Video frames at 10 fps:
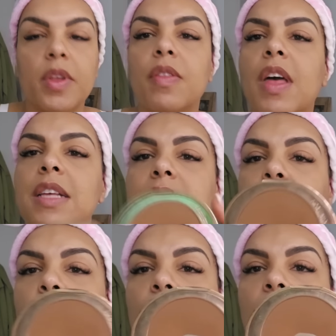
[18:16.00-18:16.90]
that's
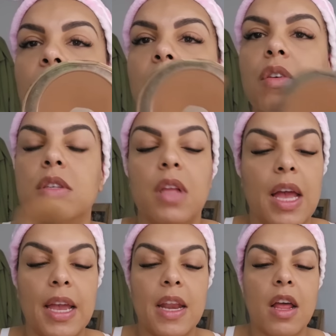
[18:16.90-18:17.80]
what the color looks
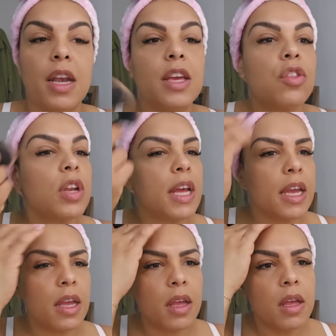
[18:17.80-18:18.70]
like. And I'm
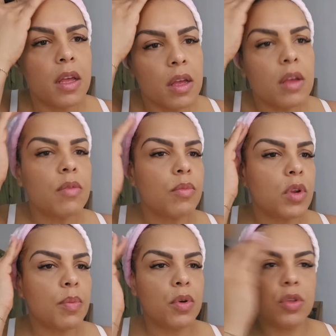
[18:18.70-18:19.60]

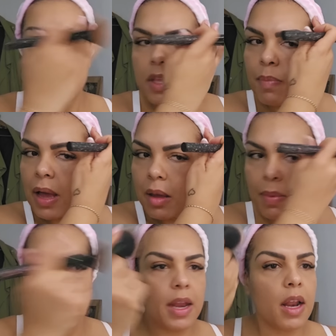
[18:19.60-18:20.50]
gonna push this back a
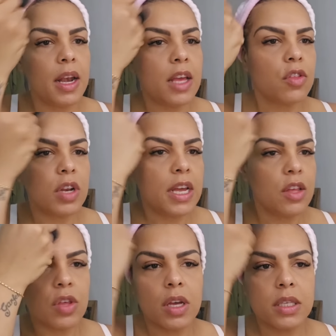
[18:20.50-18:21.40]
bit, and I literally
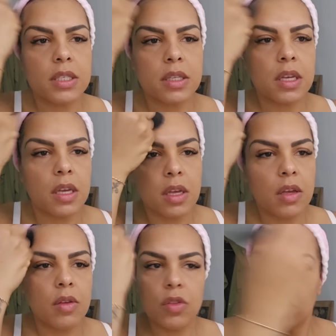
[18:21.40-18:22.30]
just
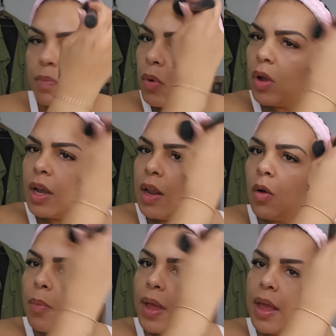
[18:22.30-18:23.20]
put a
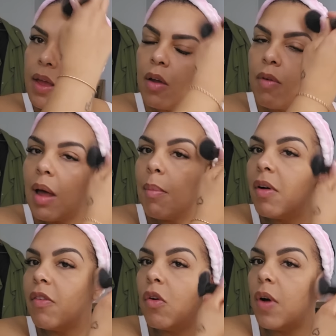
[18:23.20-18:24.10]
little bit around my
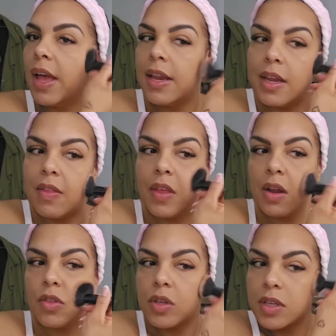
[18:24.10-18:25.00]
forehead, and then
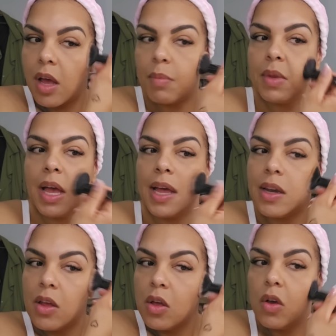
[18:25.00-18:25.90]
I just come
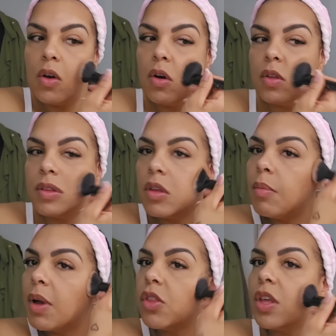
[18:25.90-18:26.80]
down onto
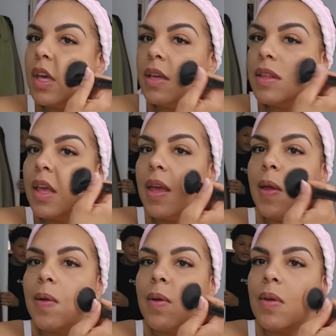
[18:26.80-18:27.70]
my cheeks here.
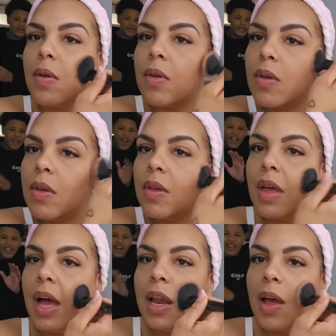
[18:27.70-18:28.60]

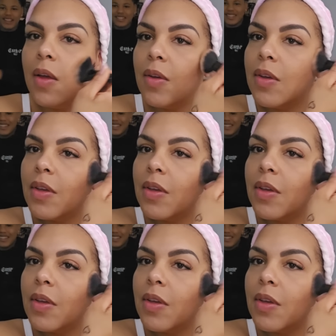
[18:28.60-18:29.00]
Hello.